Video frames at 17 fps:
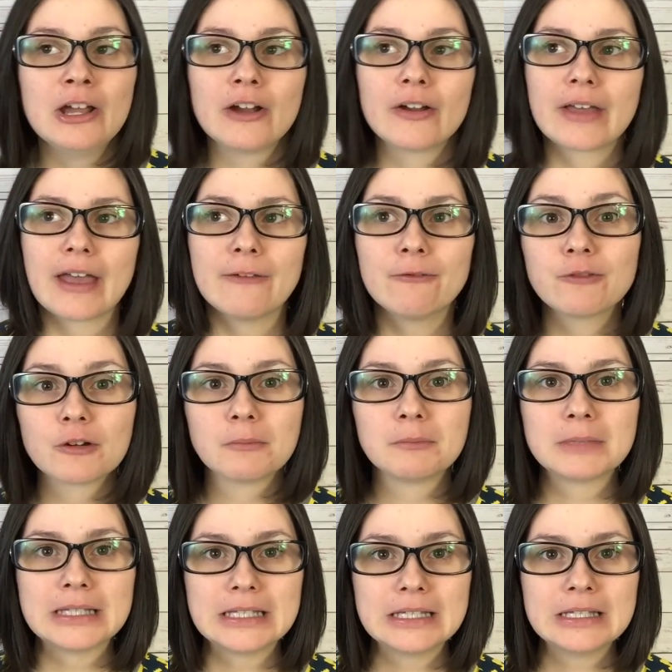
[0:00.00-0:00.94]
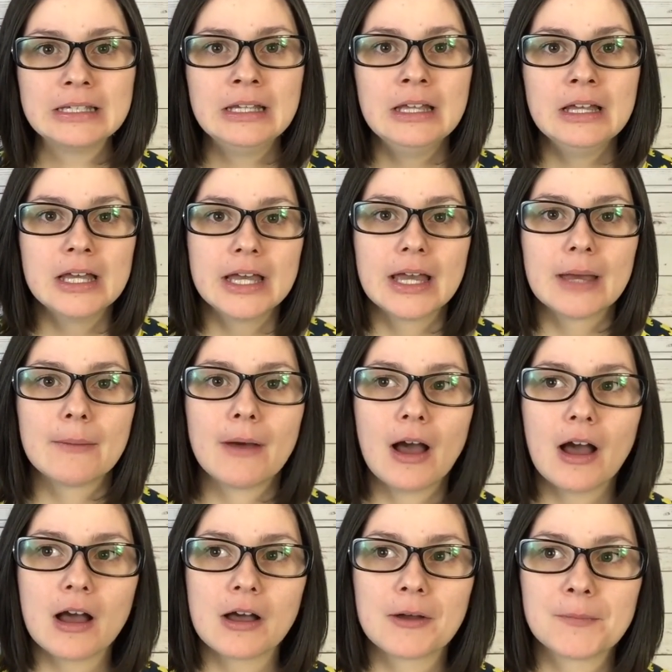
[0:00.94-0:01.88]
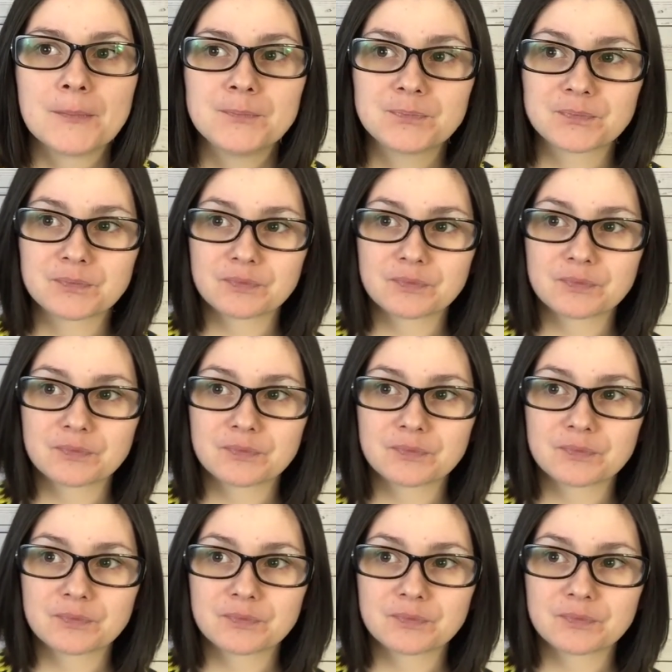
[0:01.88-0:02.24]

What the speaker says: Okay, for me, the